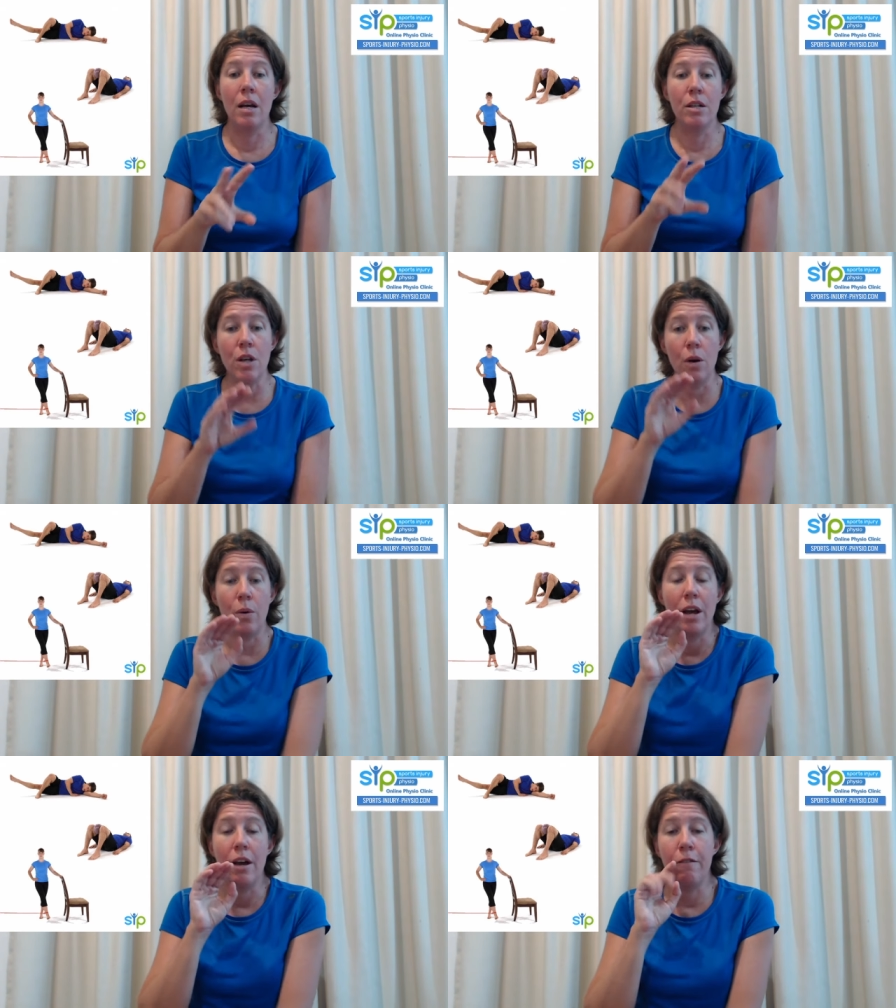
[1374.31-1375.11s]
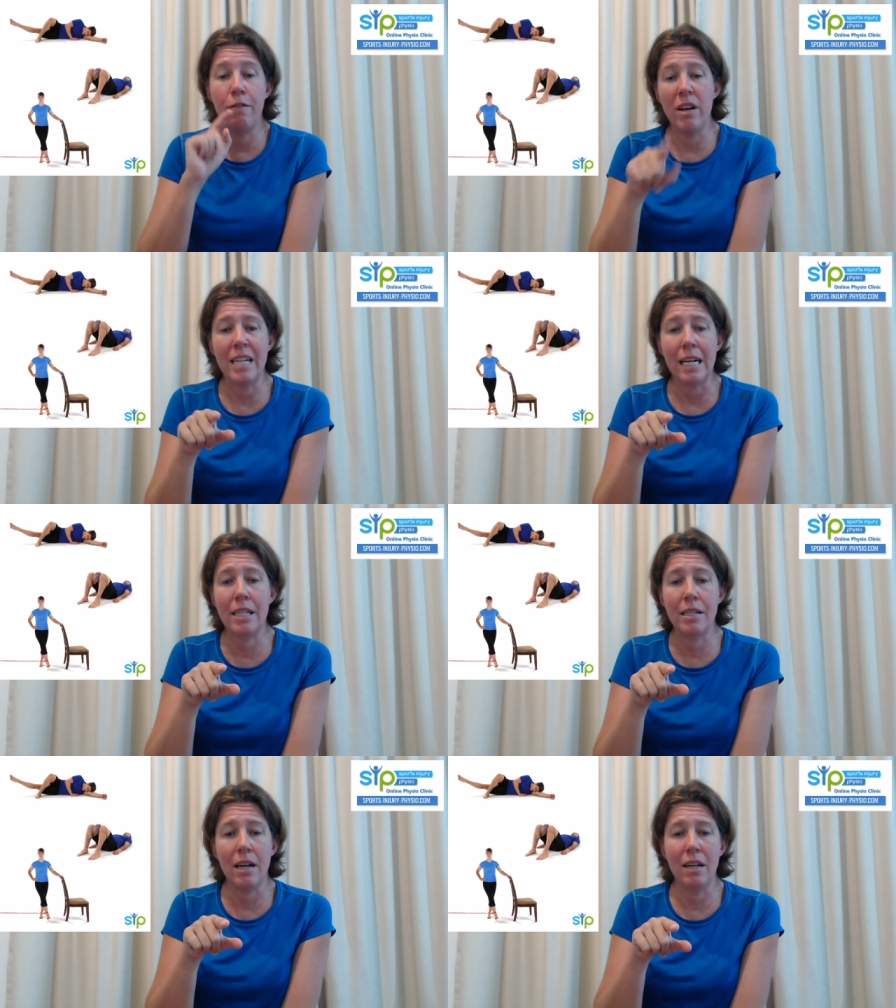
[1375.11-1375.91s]
So first
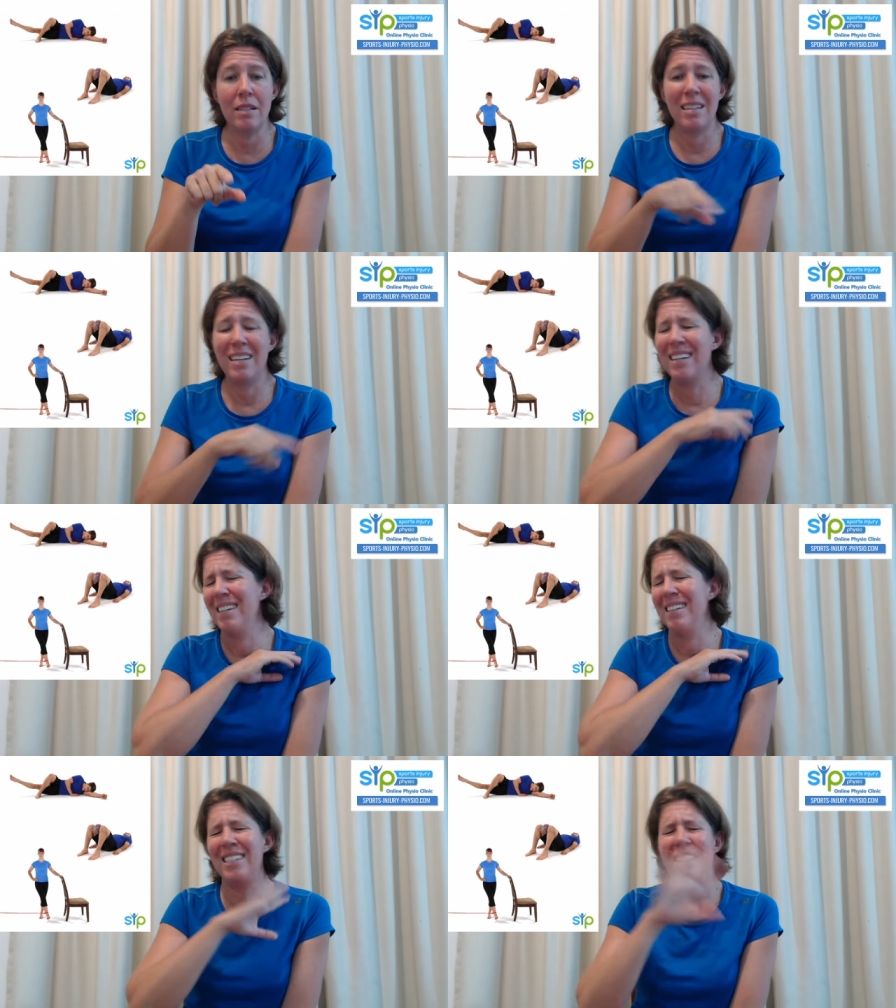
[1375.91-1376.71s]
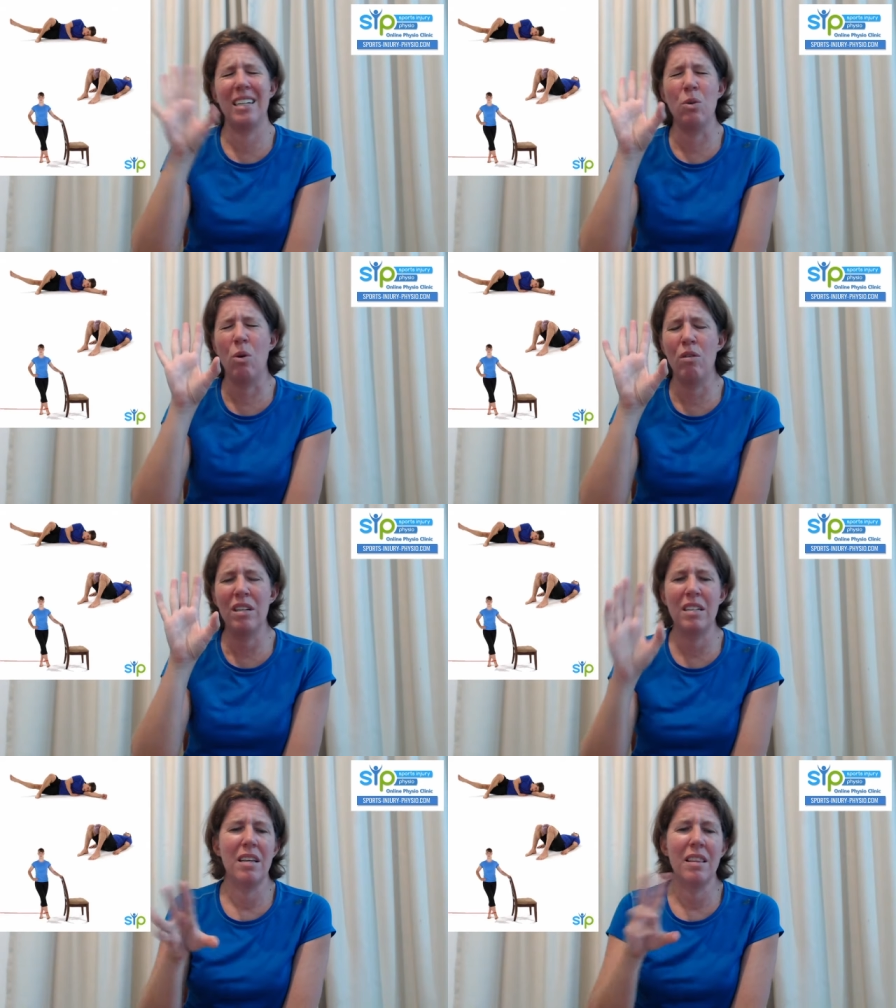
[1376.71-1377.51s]
exercise, just ignore
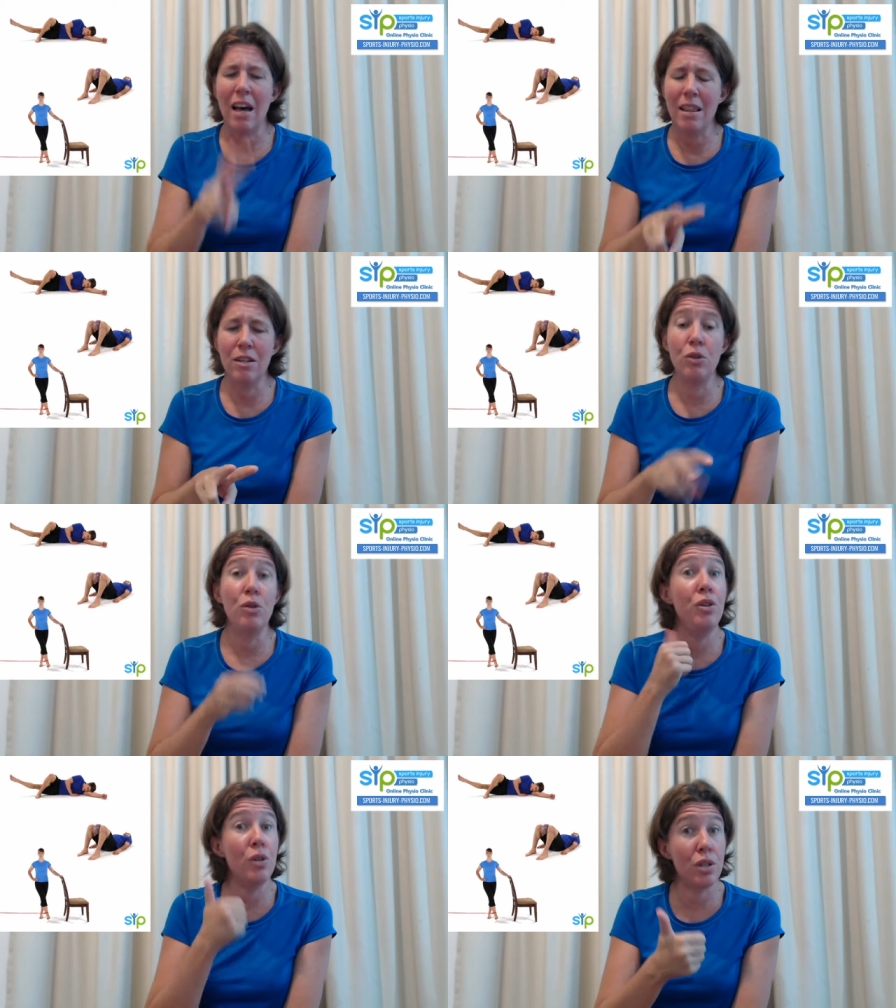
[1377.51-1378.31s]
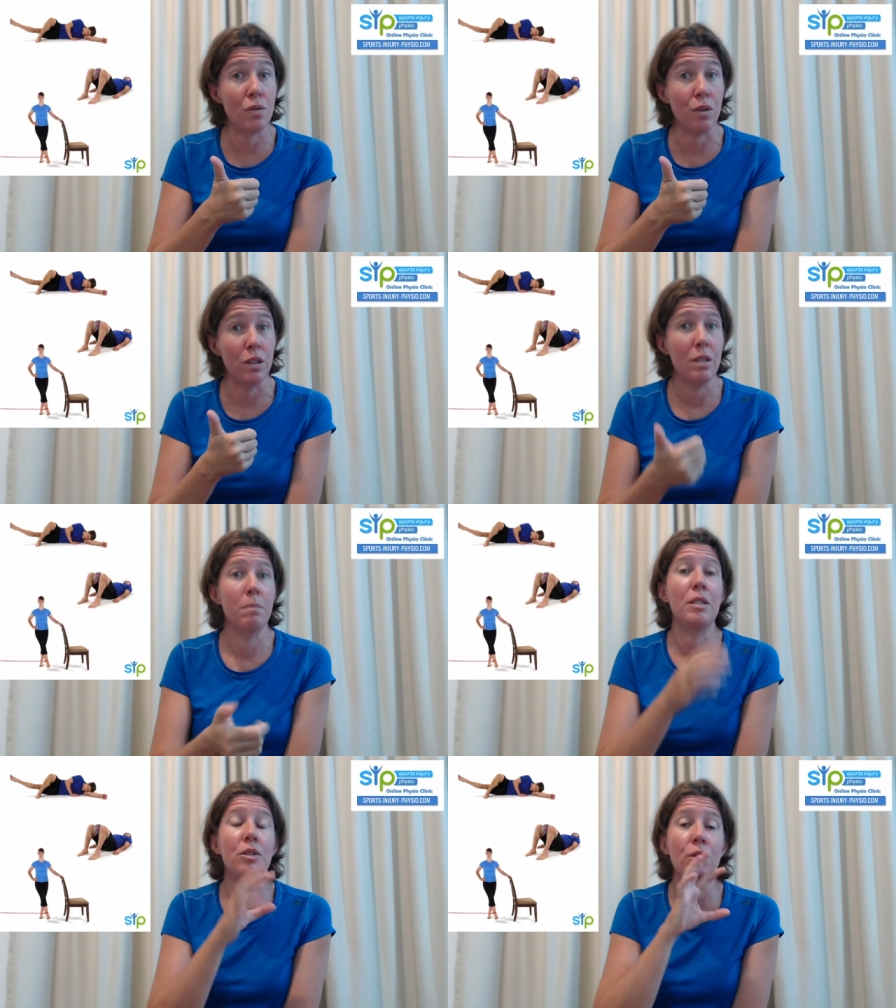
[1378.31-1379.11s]
it. The other two, useful,
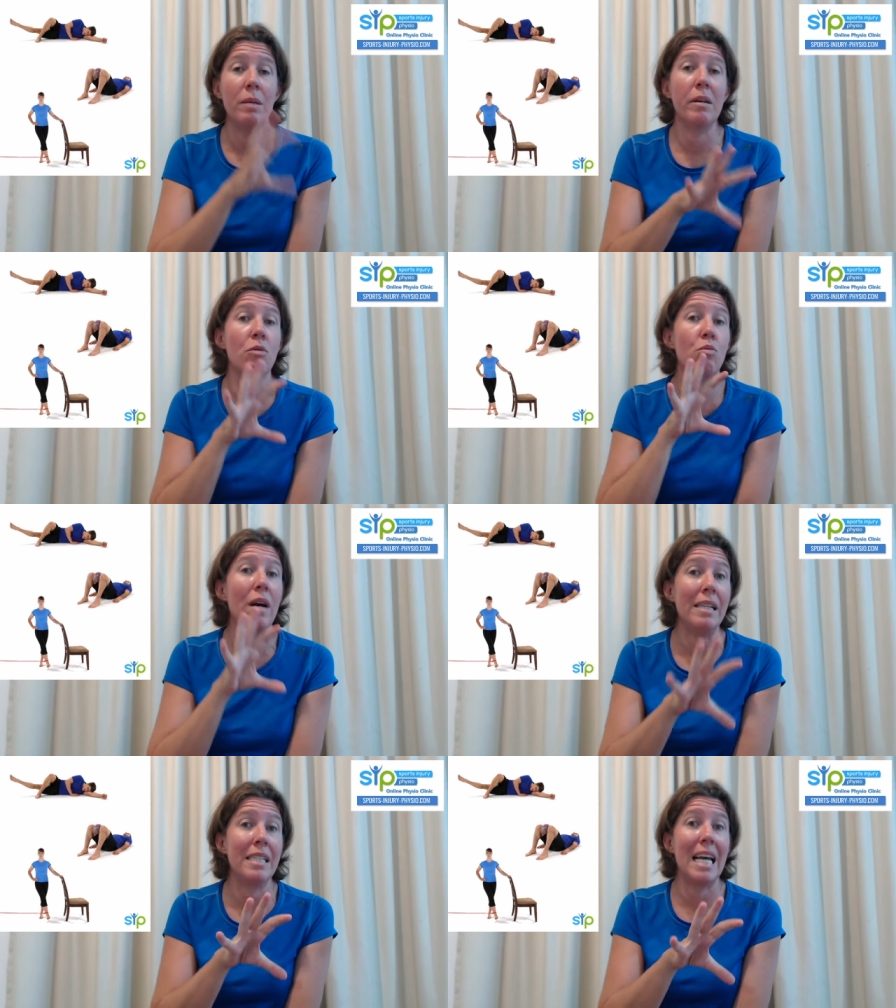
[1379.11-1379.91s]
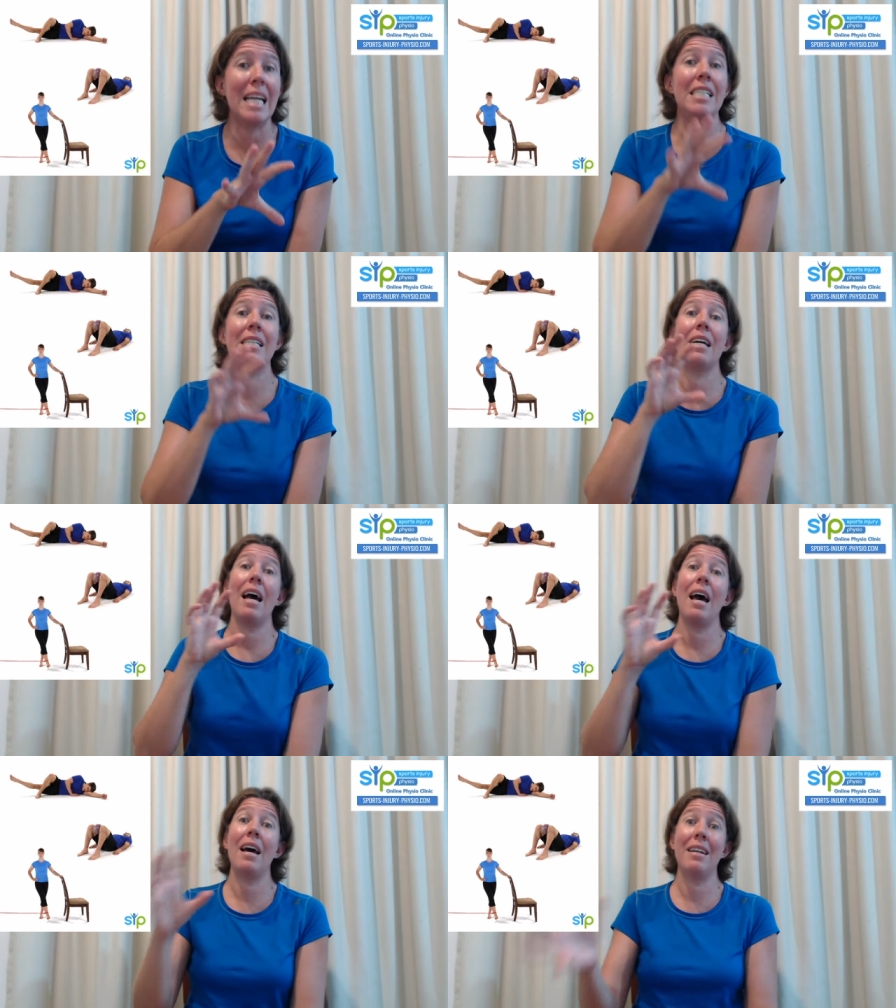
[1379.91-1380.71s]
but do them at the right stage
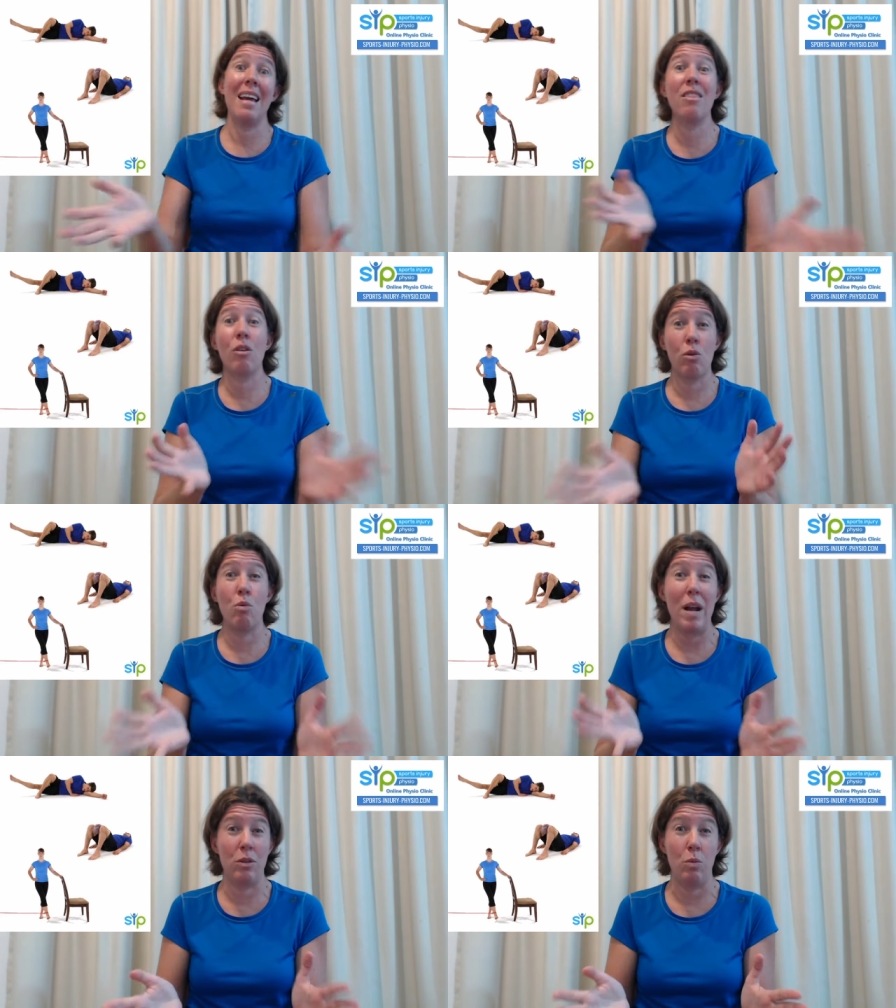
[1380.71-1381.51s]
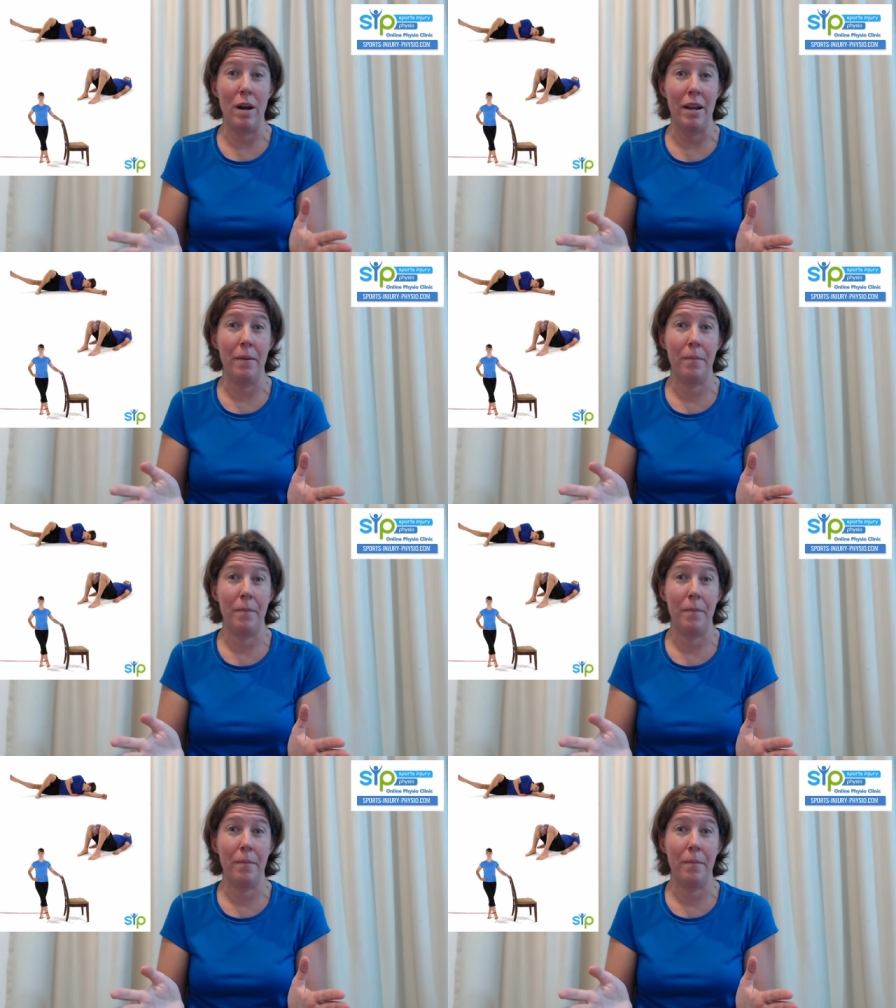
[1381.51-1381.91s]
and in the correct way.